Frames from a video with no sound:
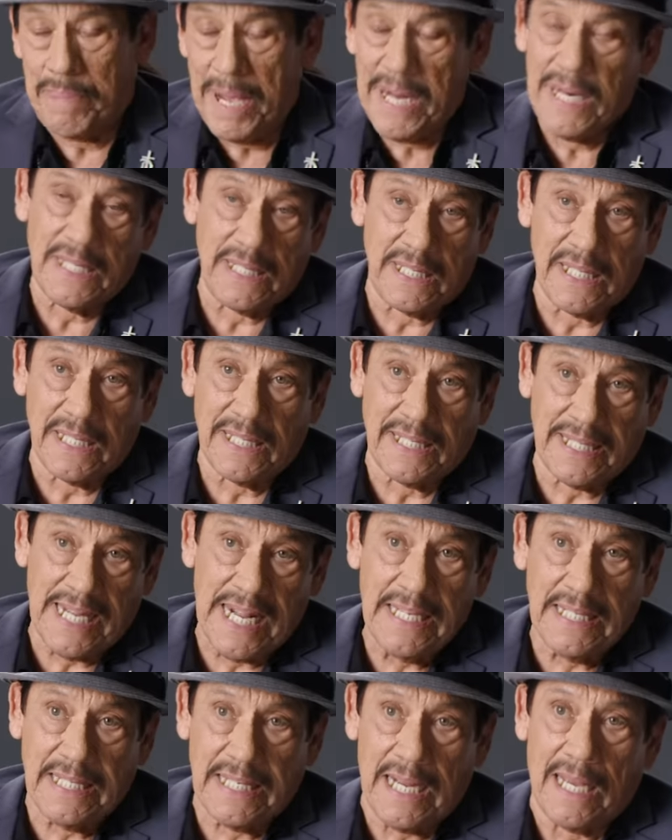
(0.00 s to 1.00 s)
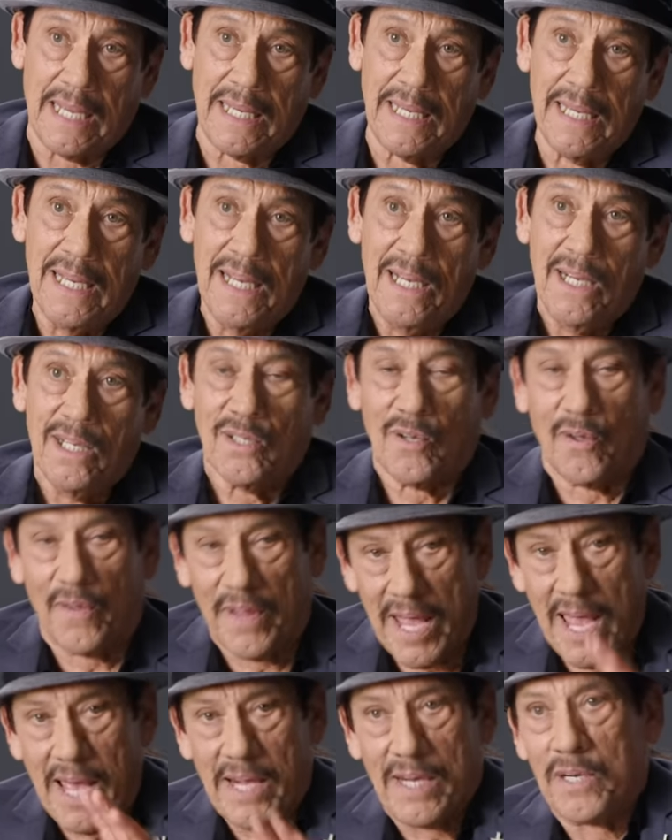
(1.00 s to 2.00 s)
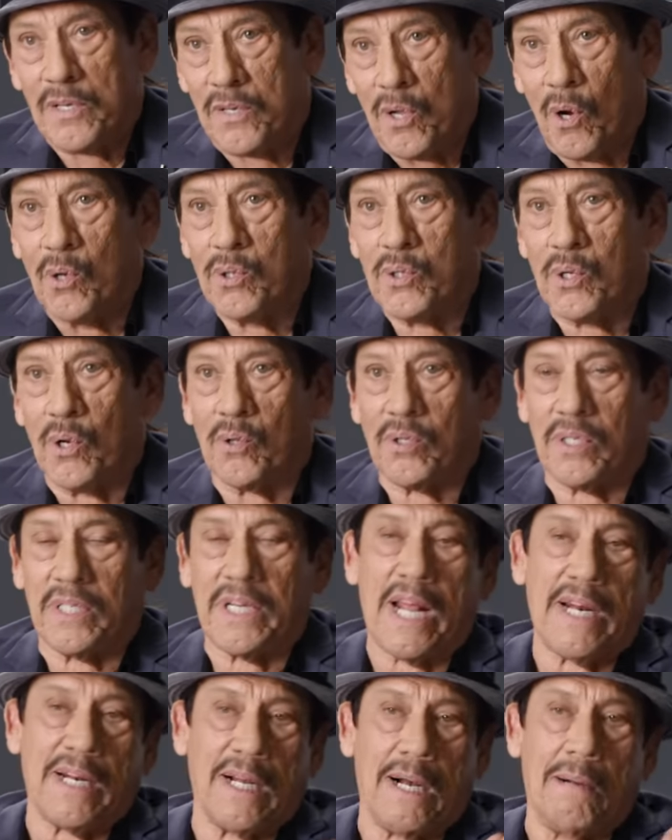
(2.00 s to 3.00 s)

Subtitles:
Benny's his sensei. So they had a dojo set